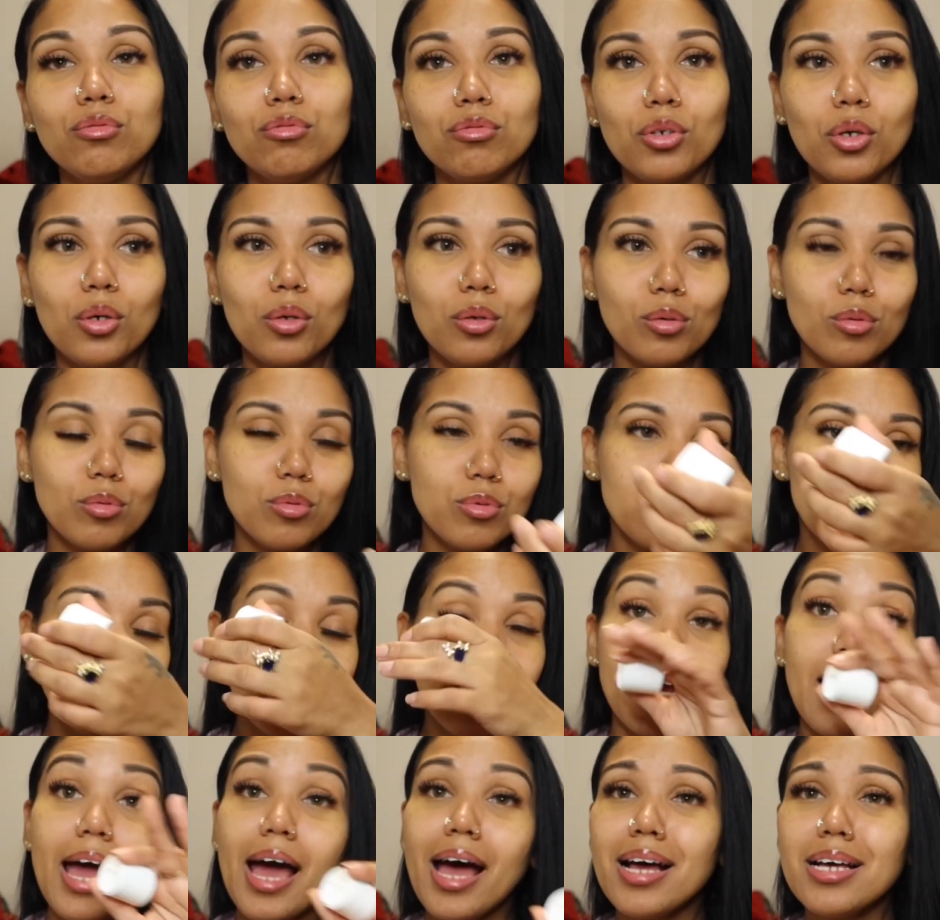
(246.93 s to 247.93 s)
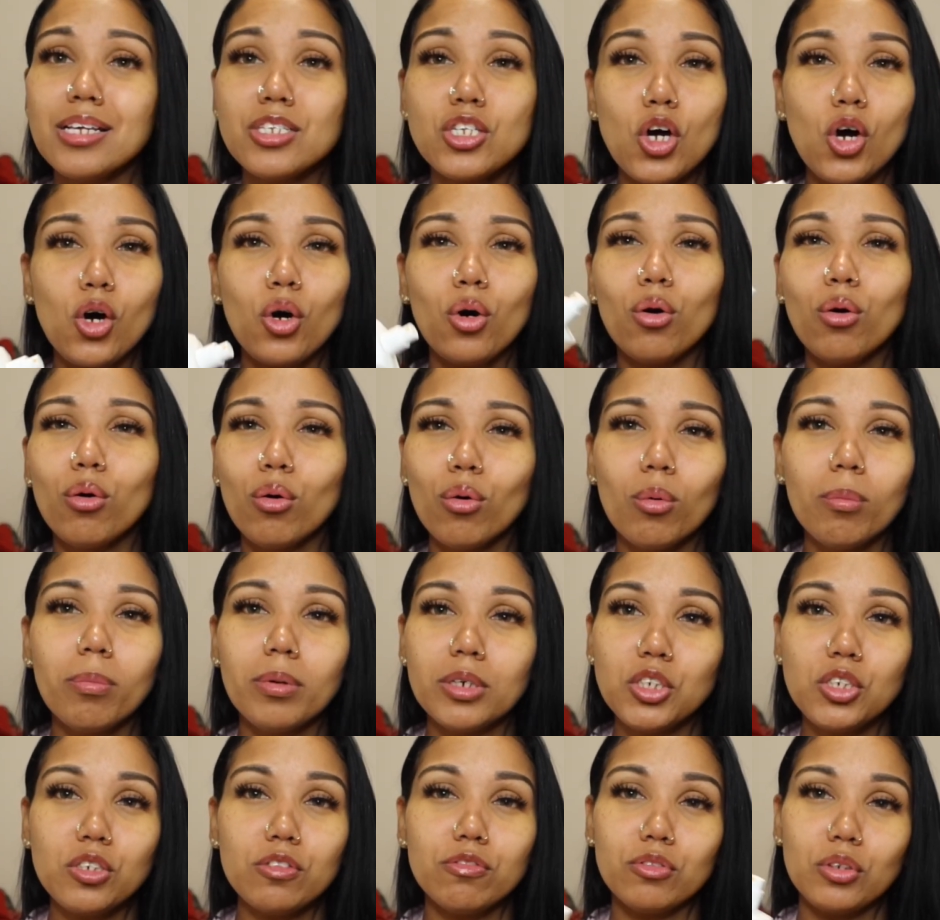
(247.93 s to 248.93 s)
rose. It has a whole
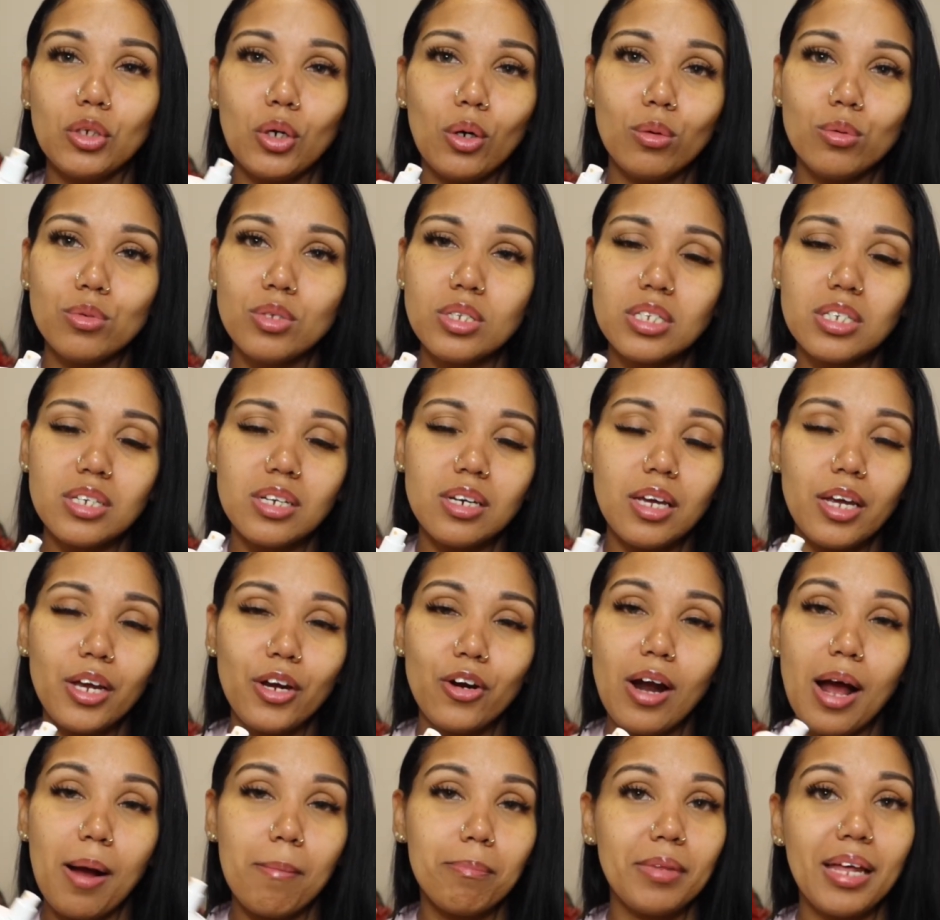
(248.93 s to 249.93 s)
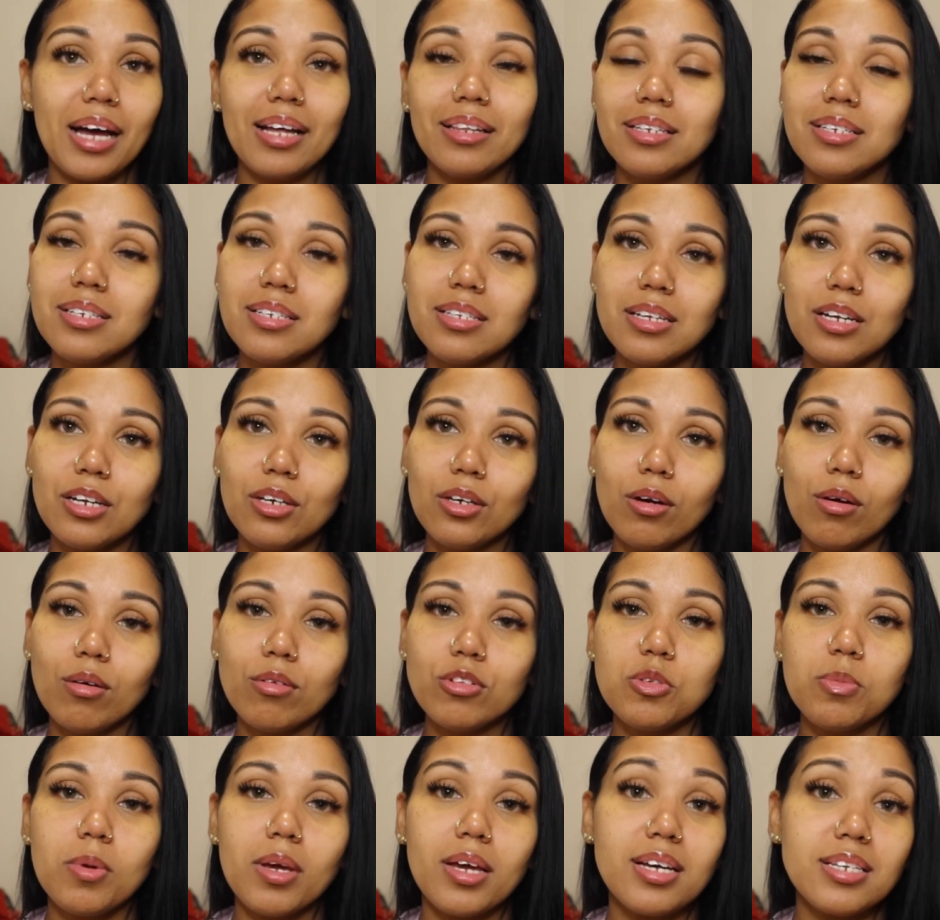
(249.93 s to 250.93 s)
bunch of notes in here. I'm not listing
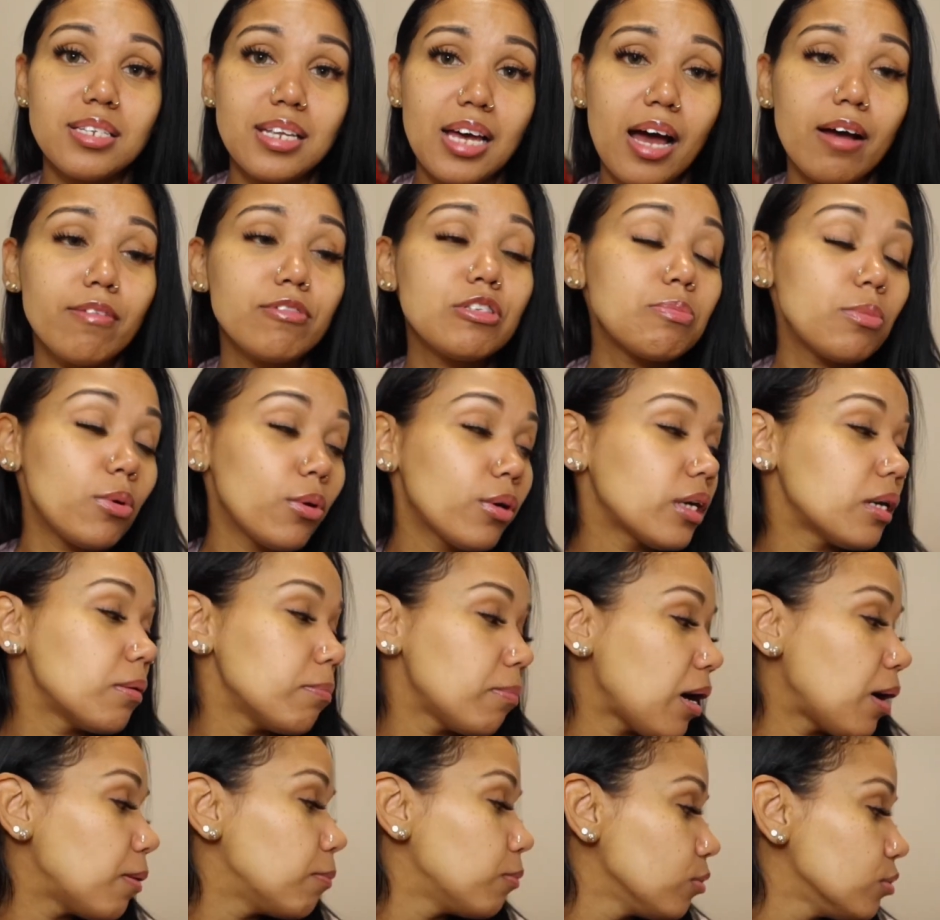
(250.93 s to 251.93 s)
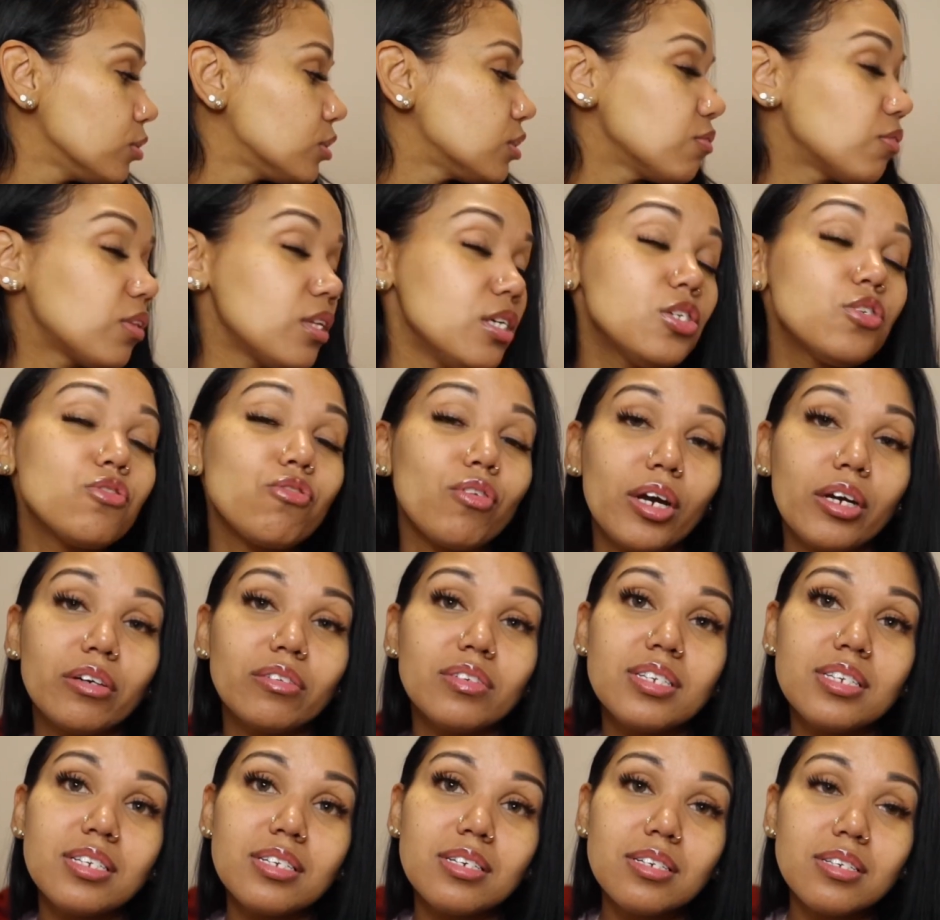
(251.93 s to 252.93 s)
notes because I have spoken about most of these
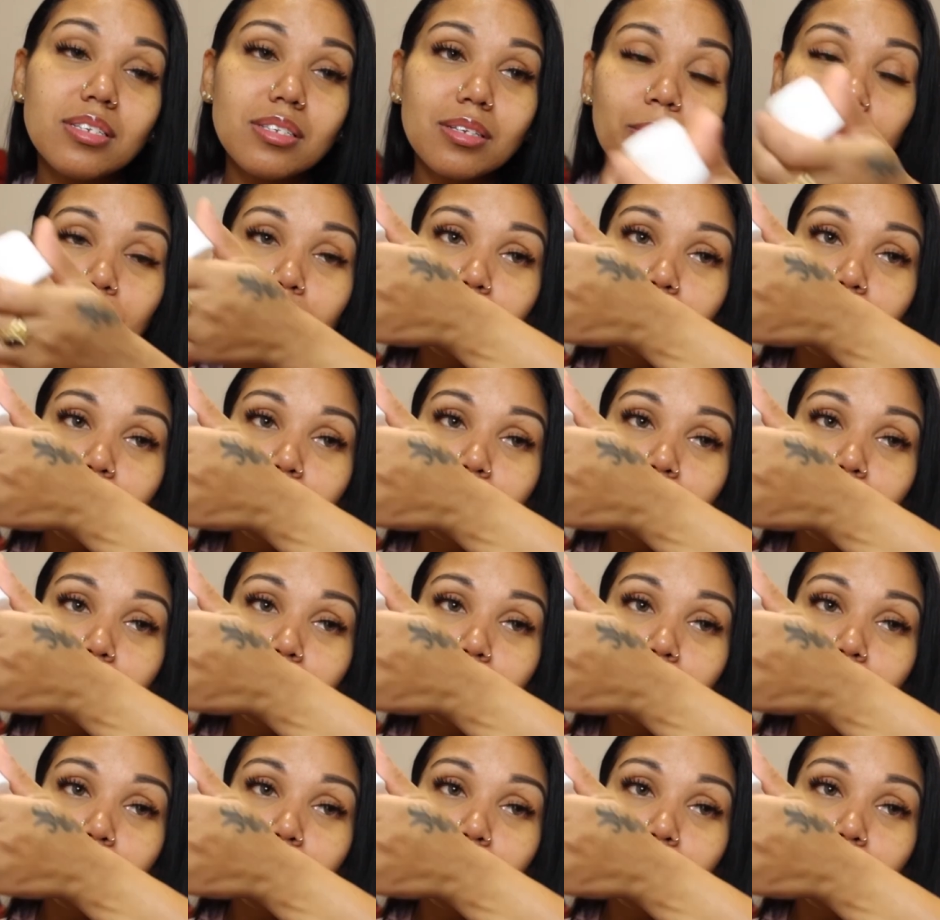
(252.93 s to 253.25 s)
fragrances,